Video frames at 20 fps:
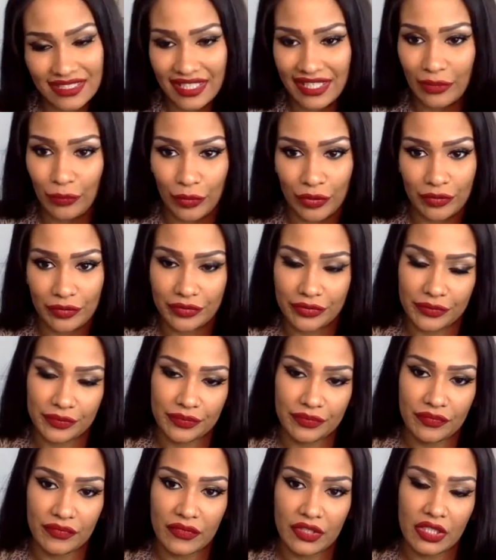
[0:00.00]
It worked.
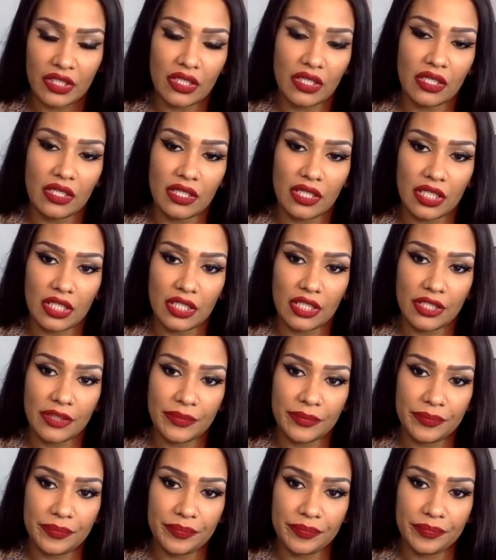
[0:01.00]

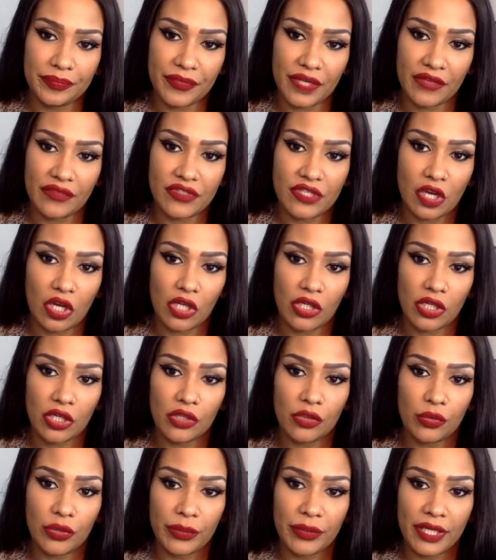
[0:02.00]
I've taught
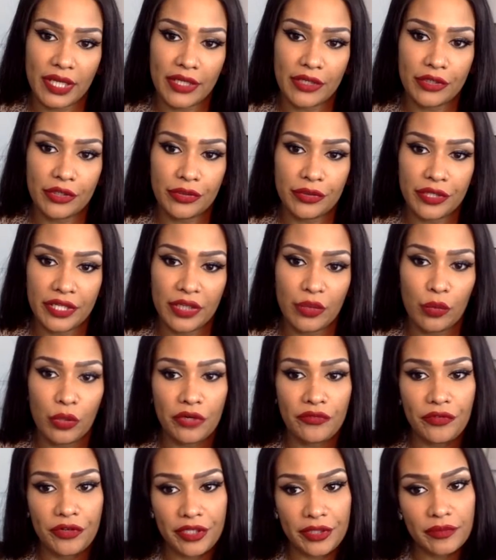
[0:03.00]
other women how to do it. It
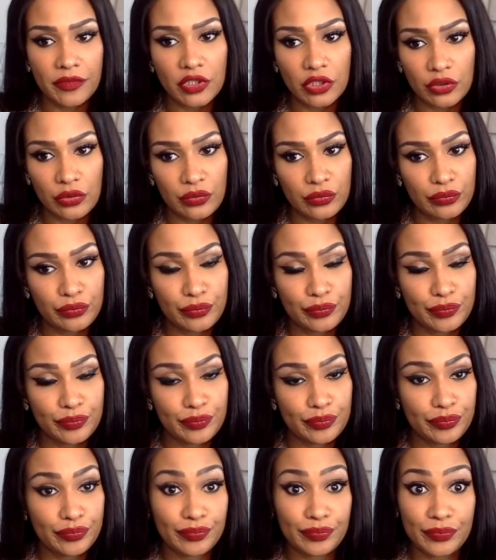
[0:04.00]
worked for them too.
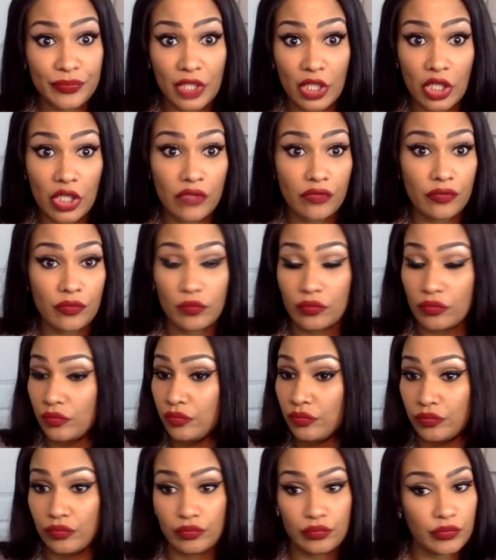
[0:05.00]
It
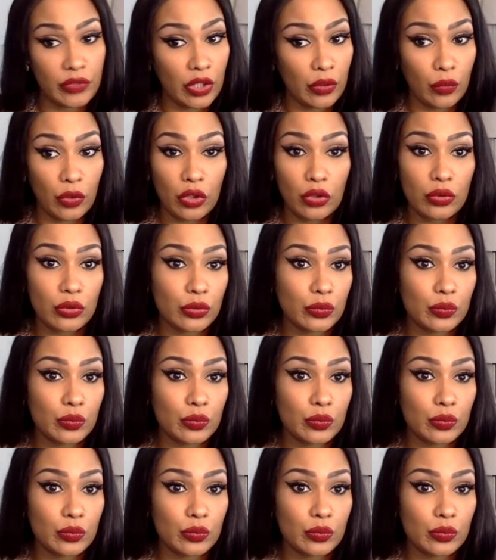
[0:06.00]
worked.